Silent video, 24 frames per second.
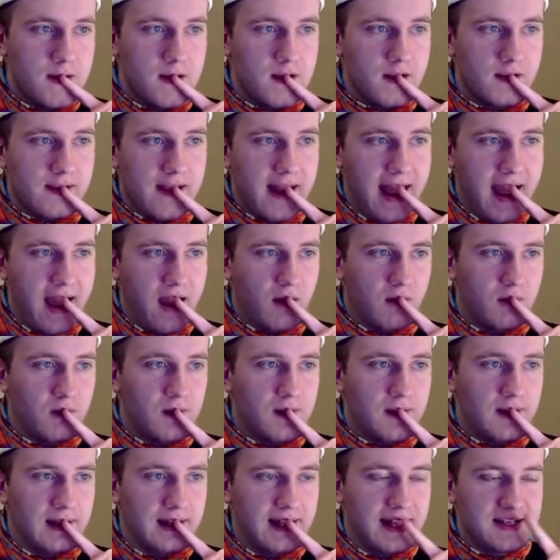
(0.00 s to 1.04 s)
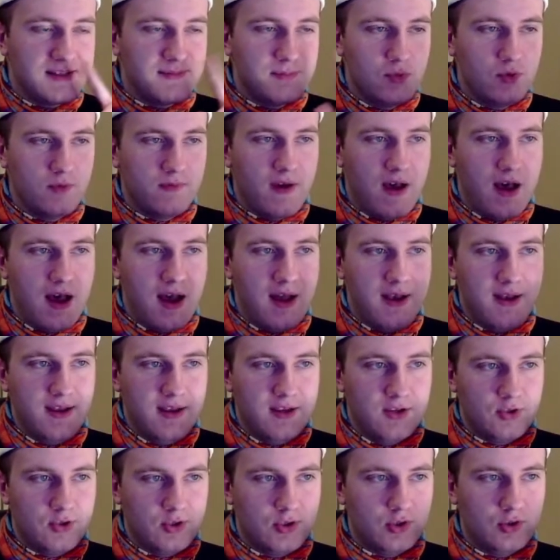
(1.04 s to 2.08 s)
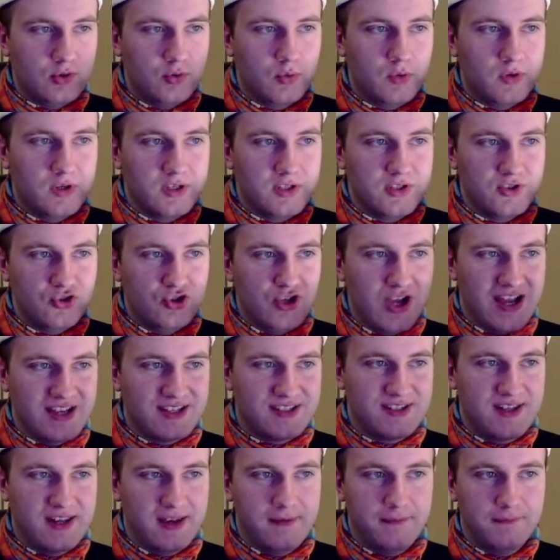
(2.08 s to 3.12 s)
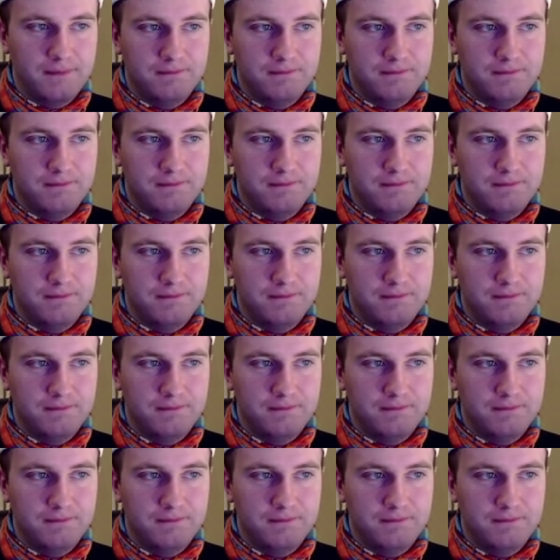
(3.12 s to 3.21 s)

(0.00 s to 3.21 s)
Now, let's move on to Justin.